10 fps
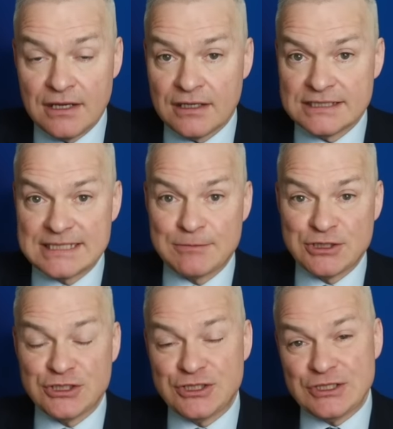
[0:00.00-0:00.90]
I
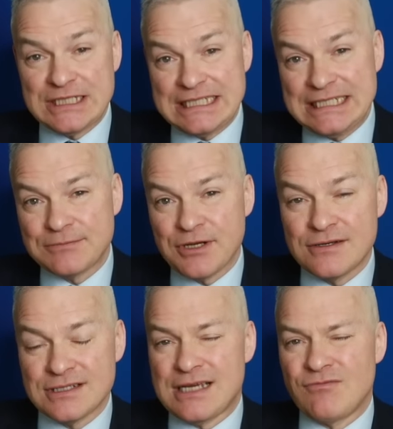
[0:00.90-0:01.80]
established a good lead.
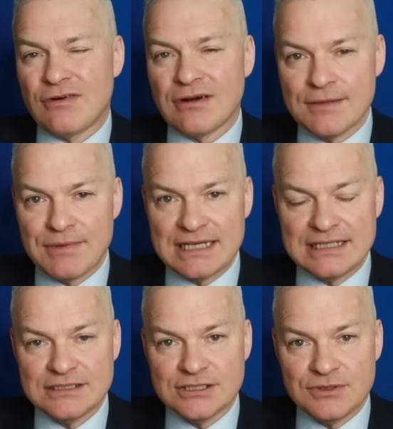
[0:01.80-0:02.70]
Opponent came right back
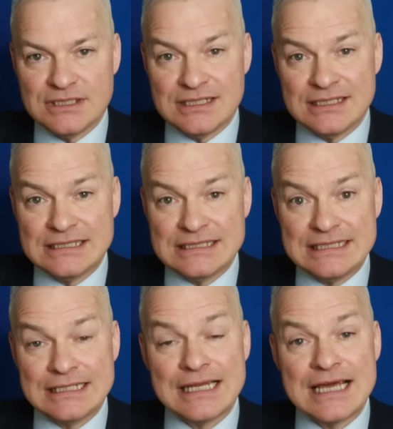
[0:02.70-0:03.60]
into it and
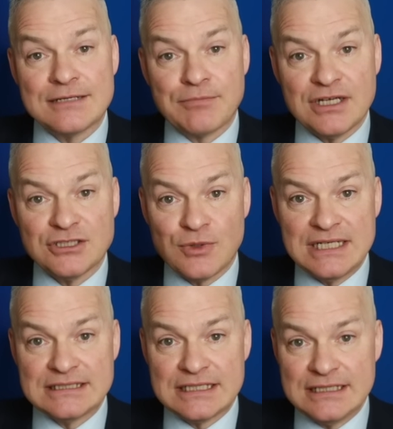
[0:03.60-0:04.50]
indeed led by
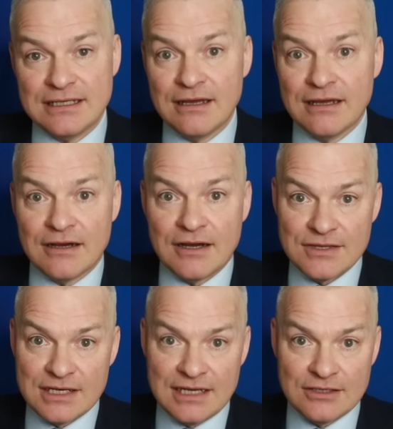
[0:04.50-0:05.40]
20. I
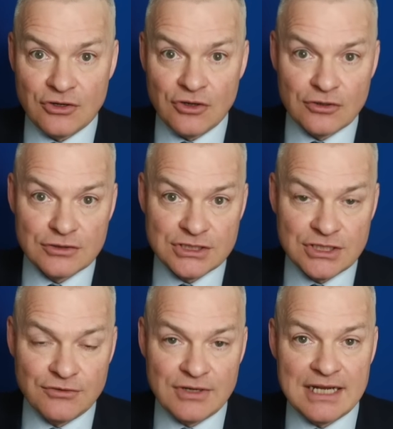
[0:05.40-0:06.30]
then had a horror
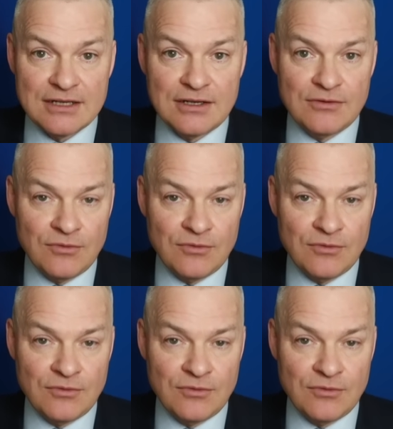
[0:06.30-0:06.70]
show rack